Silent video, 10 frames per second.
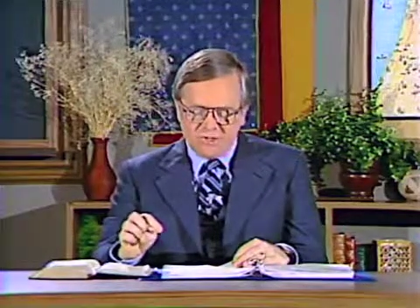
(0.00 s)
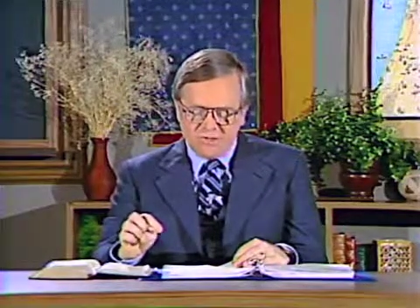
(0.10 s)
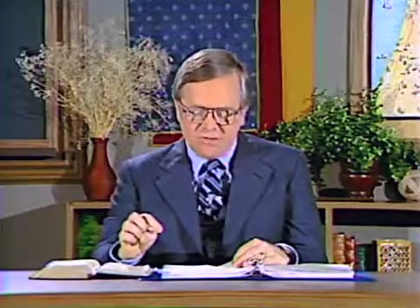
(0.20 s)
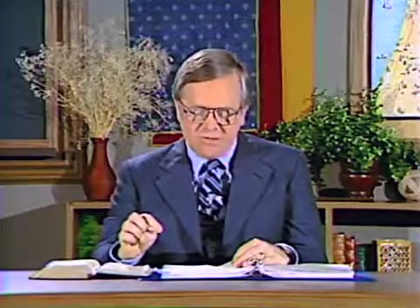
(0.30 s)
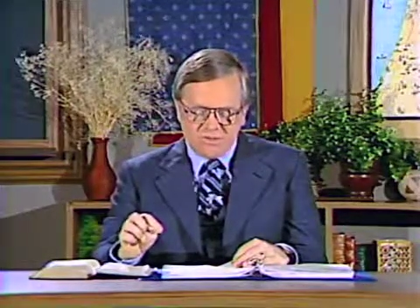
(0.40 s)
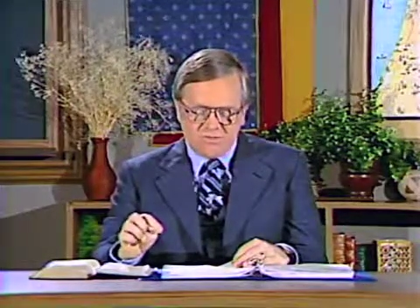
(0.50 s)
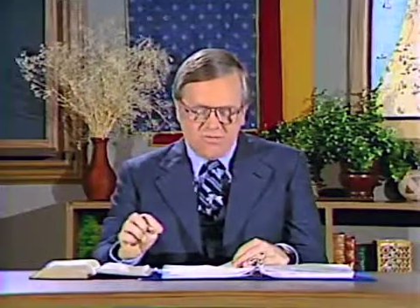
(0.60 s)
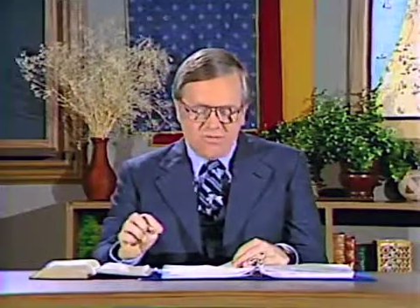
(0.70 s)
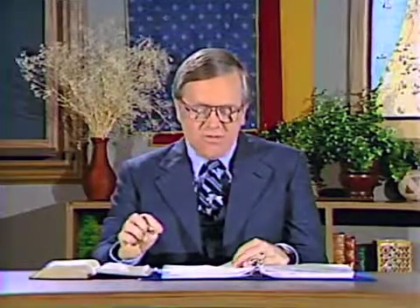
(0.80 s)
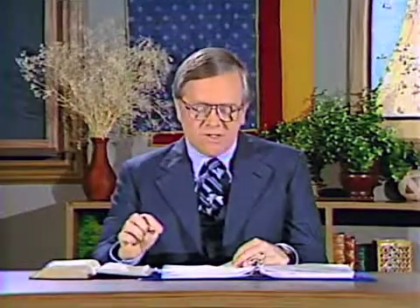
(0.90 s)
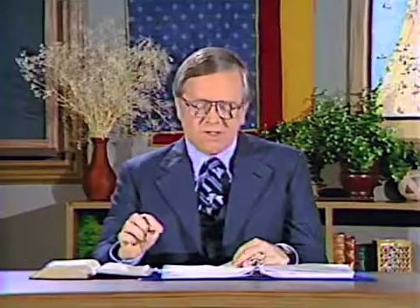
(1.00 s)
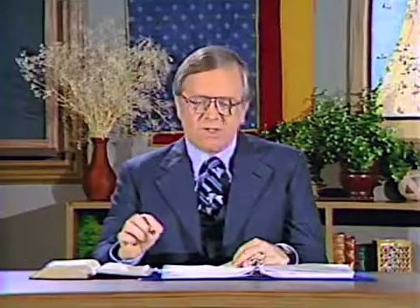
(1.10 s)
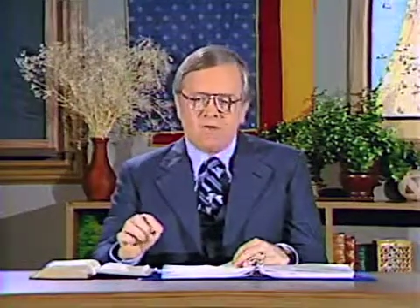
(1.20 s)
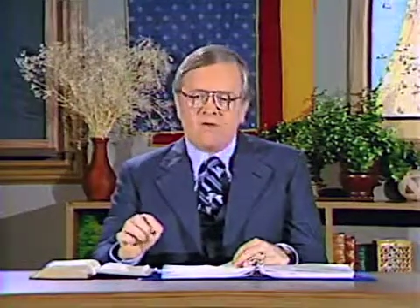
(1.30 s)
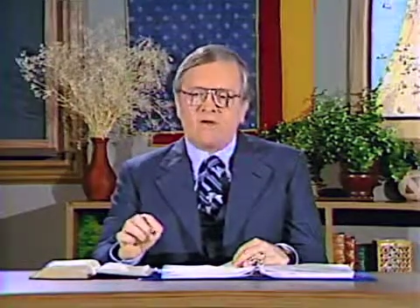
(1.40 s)
shoes, for this
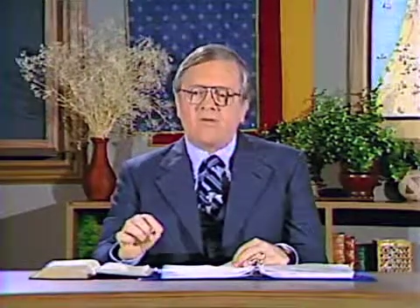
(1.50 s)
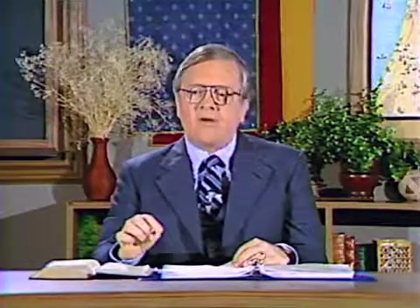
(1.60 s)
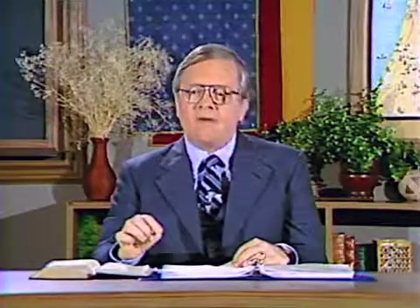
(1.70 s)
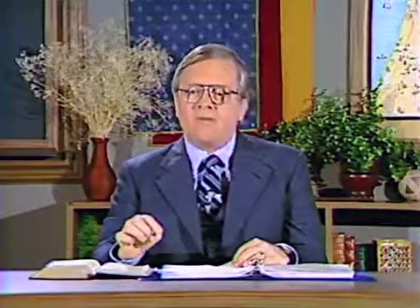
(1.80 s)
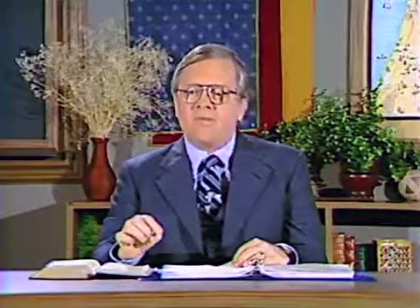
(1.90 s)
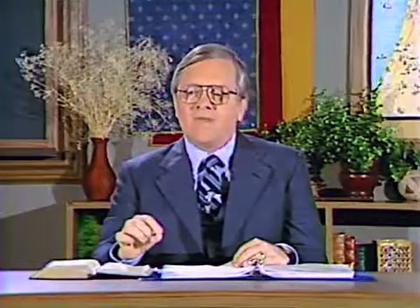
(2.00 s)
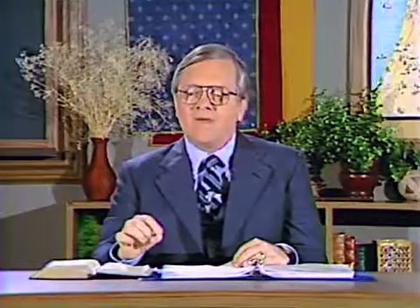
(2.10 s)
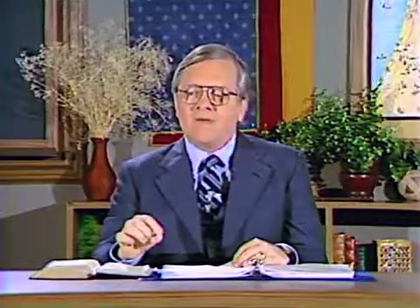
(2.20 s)
is holy ground.